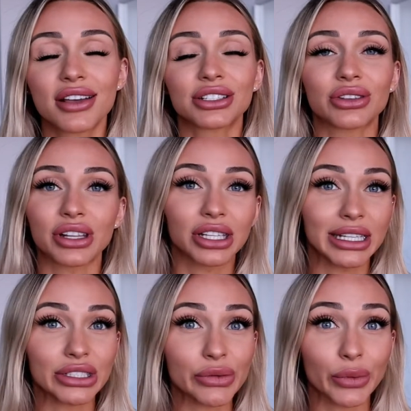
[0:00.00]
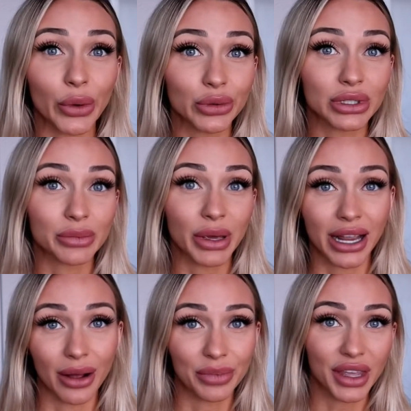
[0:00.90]
so the laser won't
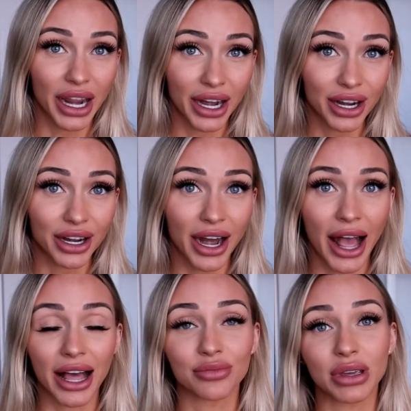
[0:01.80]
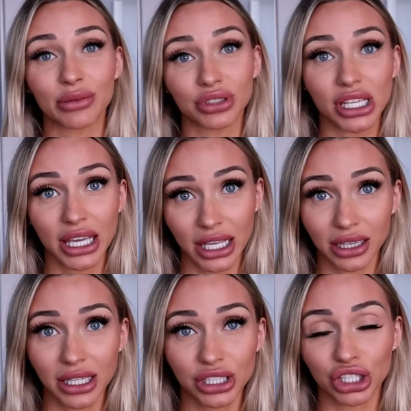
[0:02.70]
pick up the hair and be able to
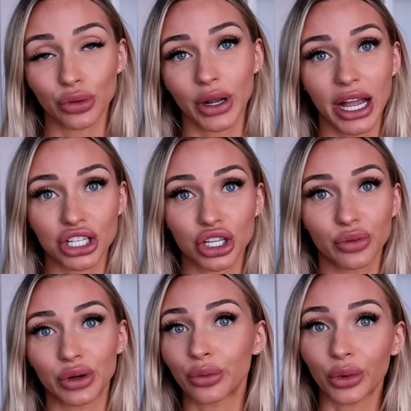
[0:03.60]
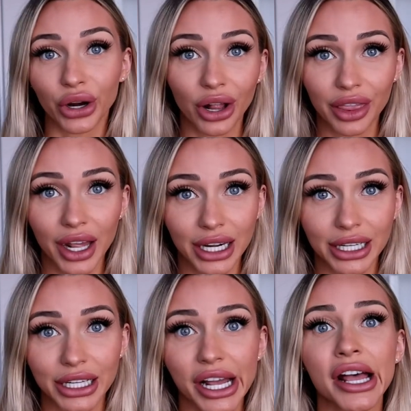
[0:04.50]
kill it, so it actually wouldn't work on that
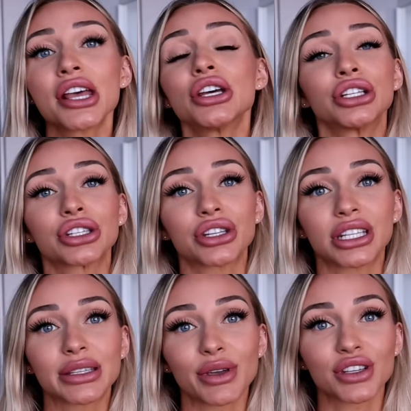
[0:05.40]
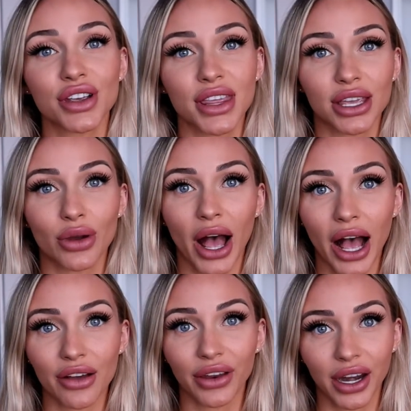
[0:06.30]
area. So you need to make sure that you
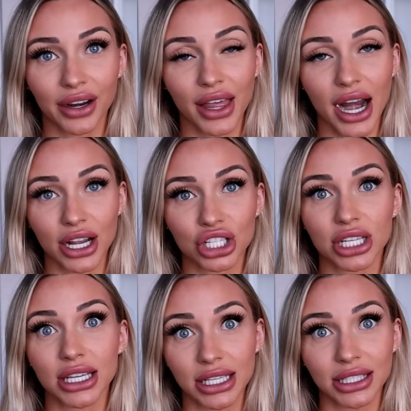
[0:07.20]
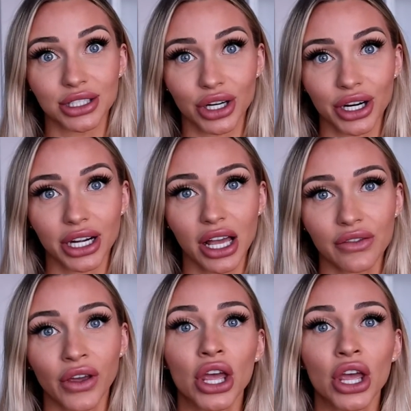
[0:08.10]
have hair that actually is dark enough.